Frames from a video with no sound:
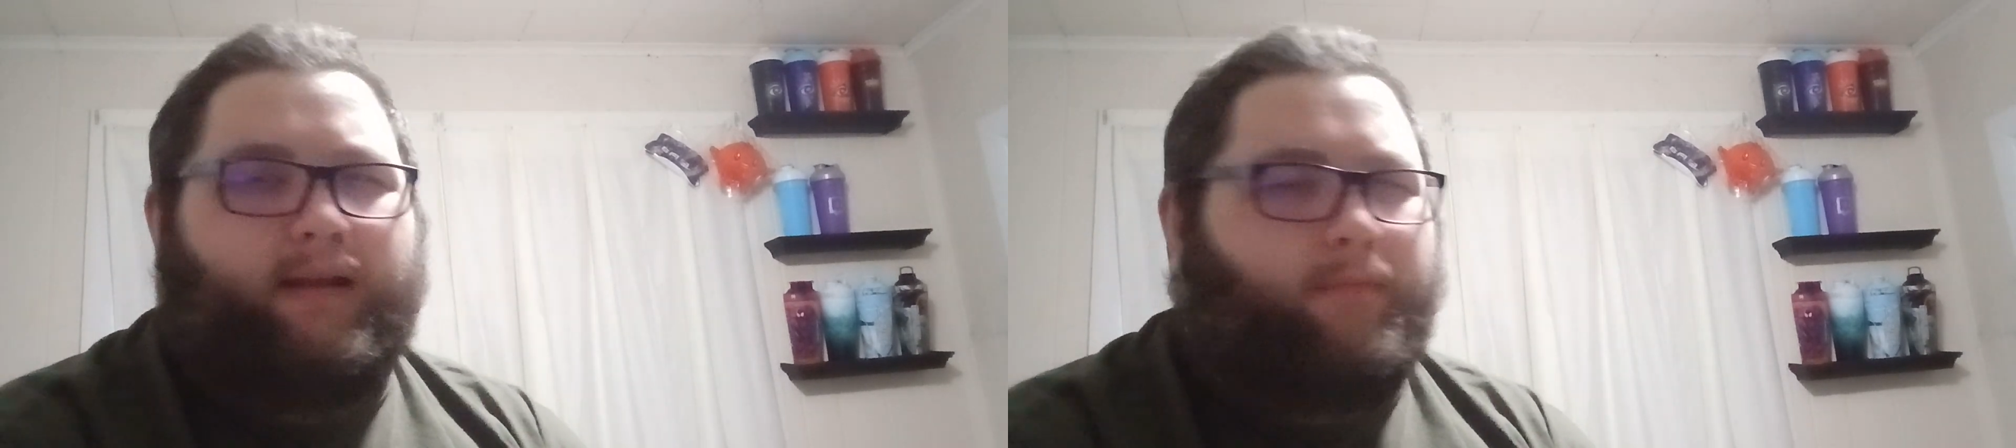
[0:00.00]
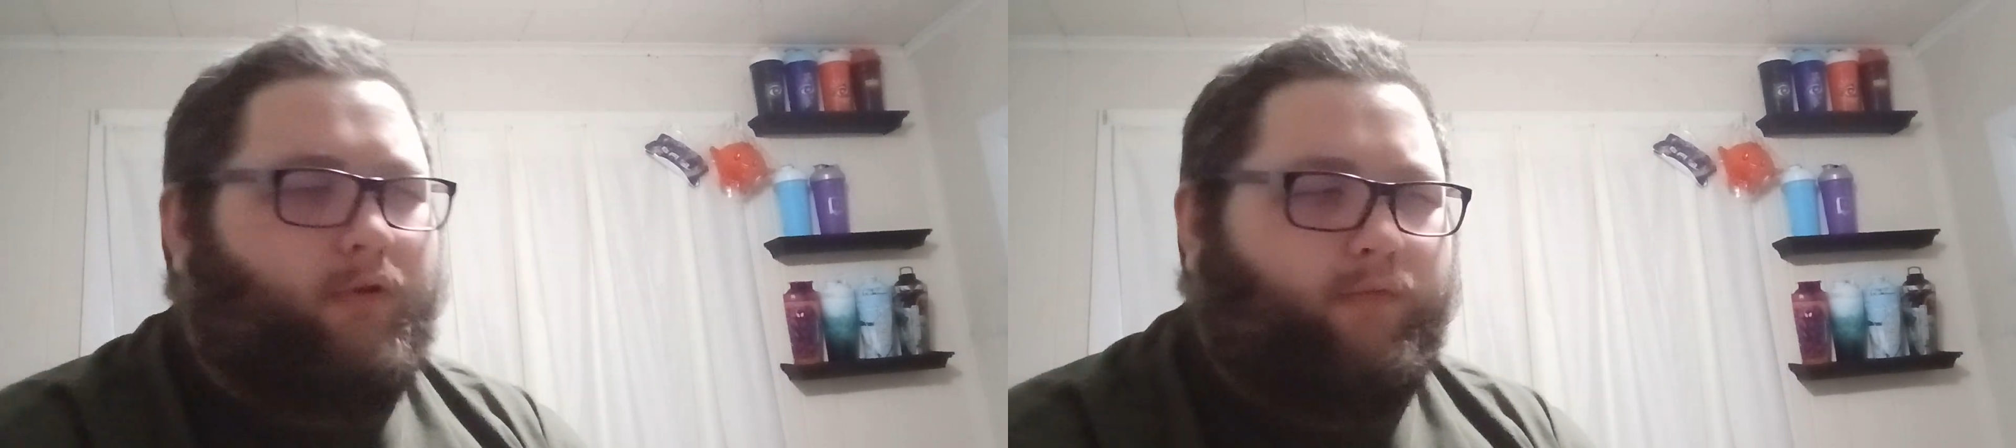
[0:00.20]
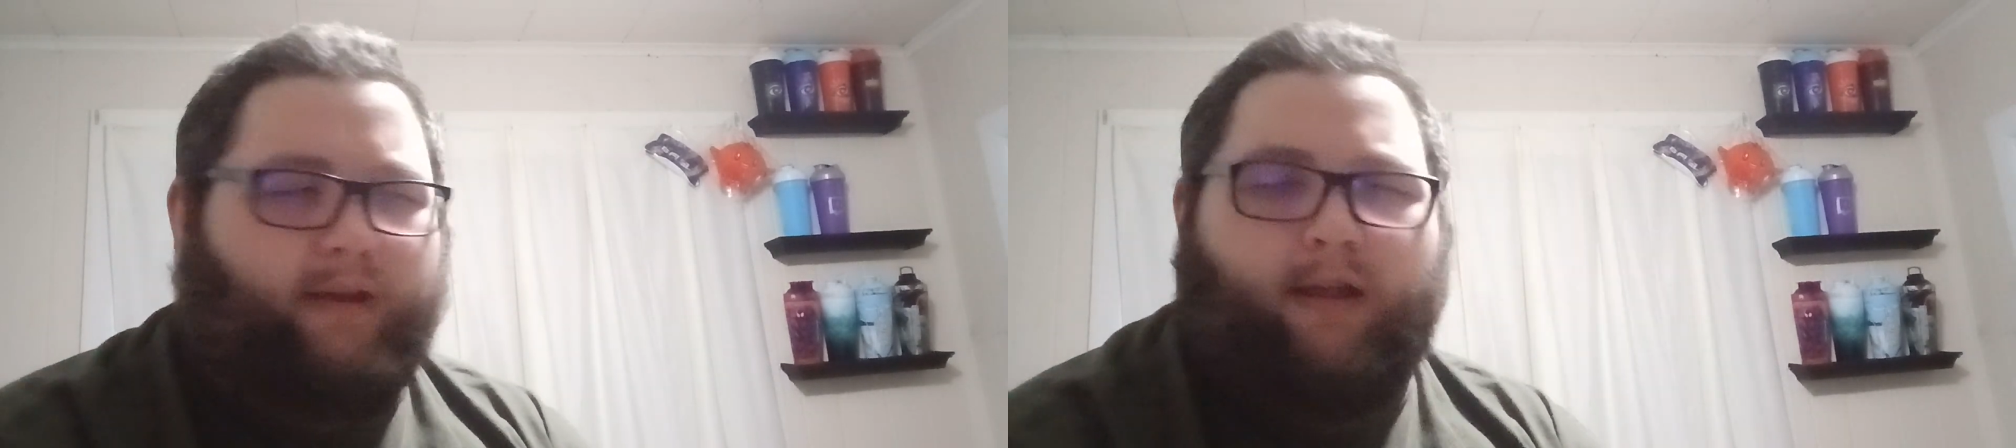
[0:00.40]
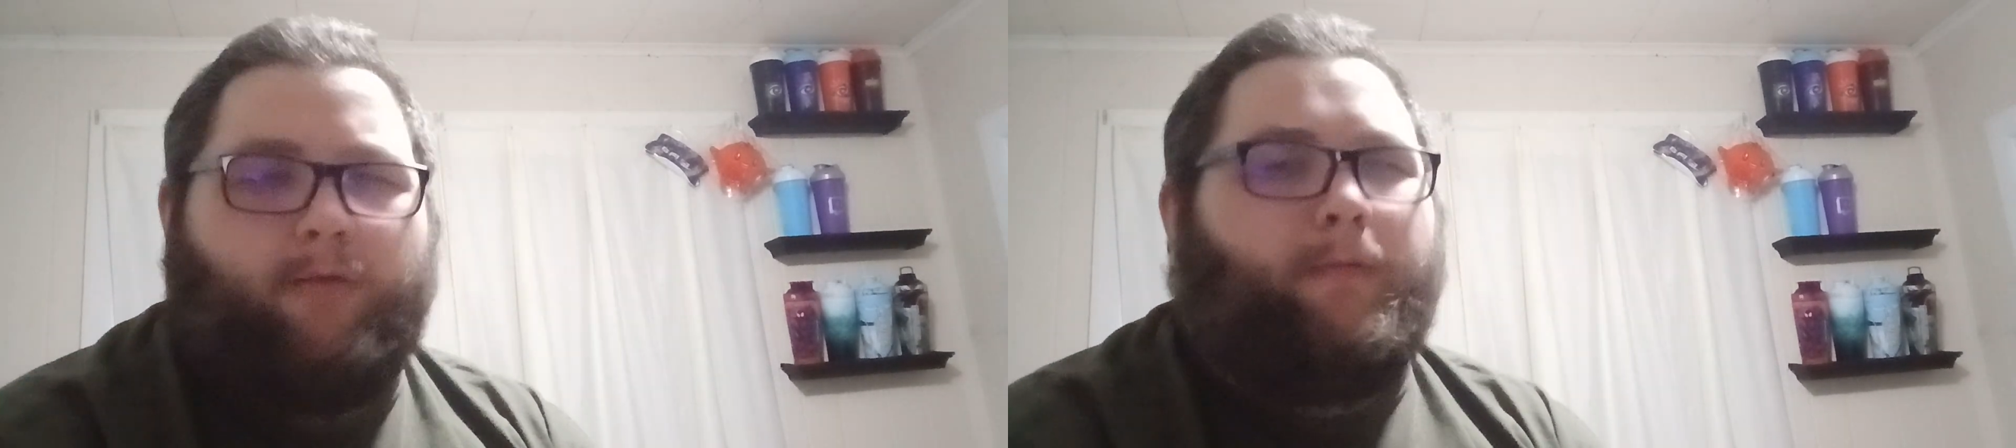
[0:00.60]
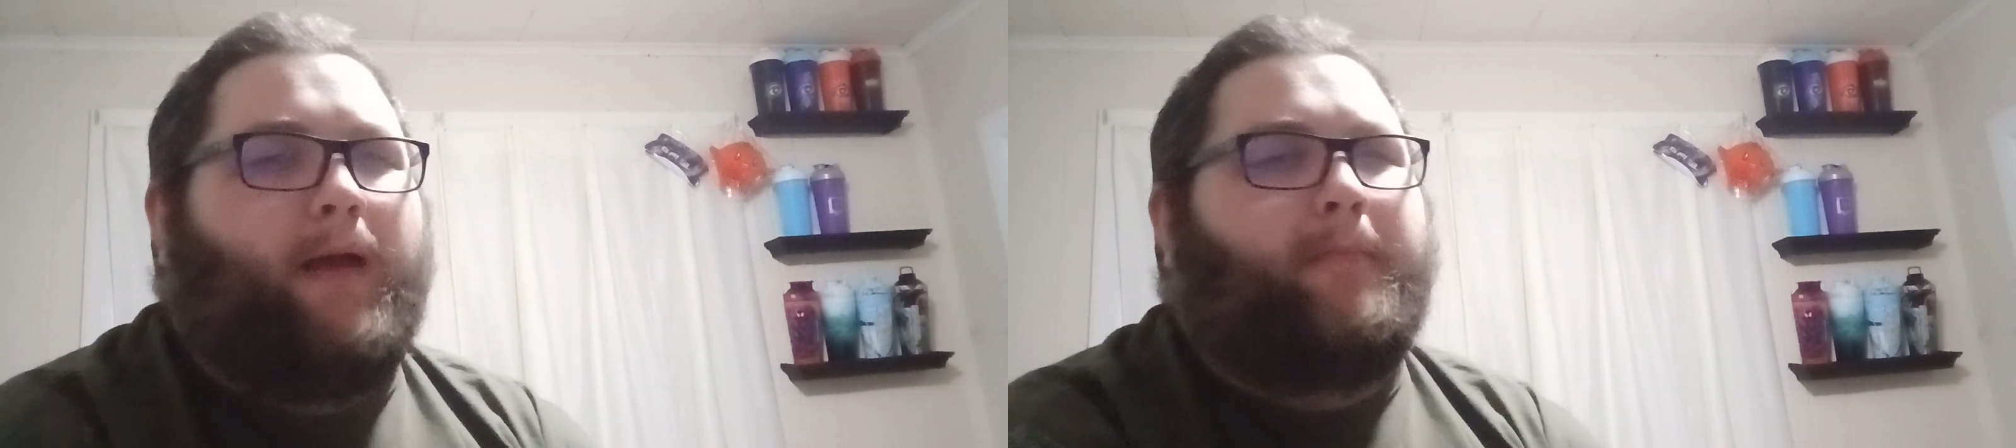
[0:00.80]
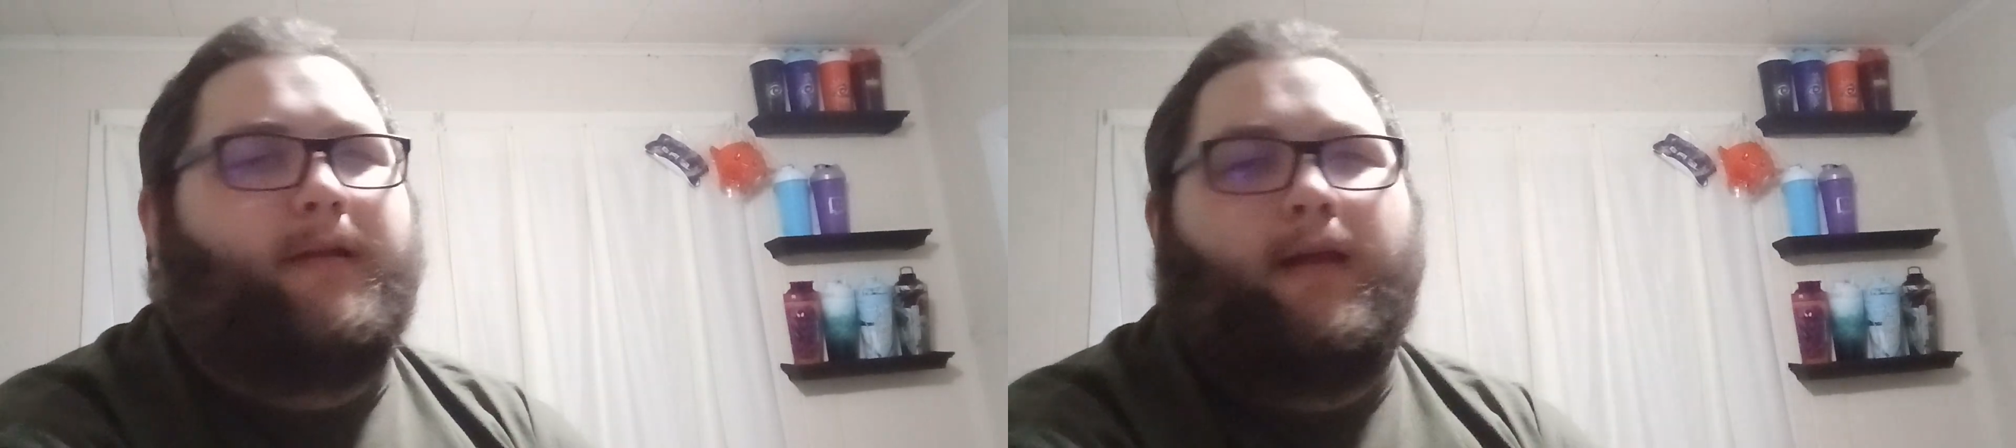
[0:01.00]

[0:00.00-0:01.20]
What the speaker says: and more videos popping